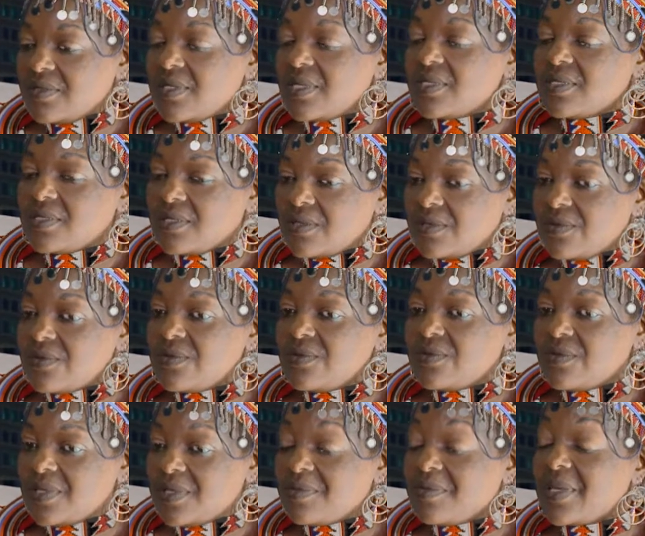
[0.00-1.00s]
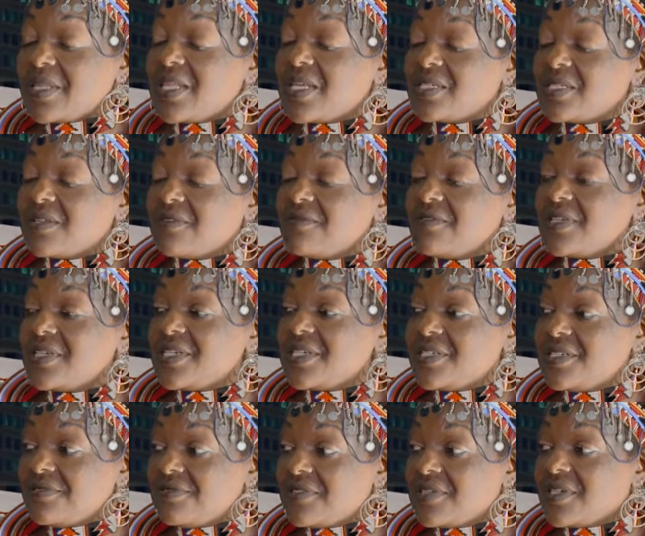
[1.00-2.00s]
That's a good way, but that's a very
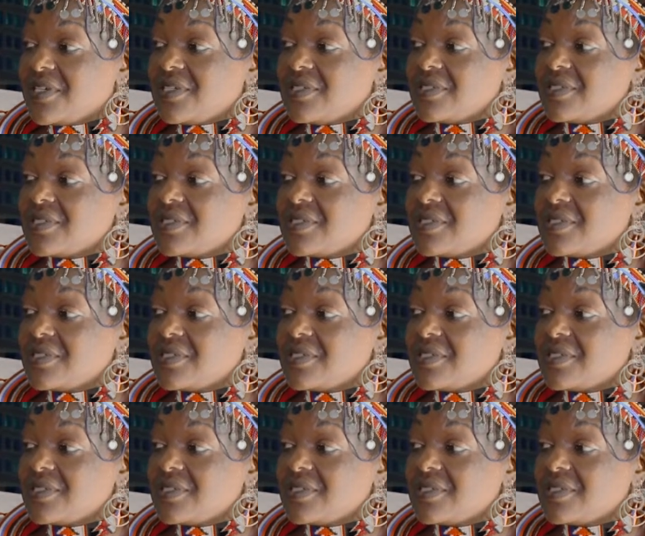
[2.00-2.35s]
difficult.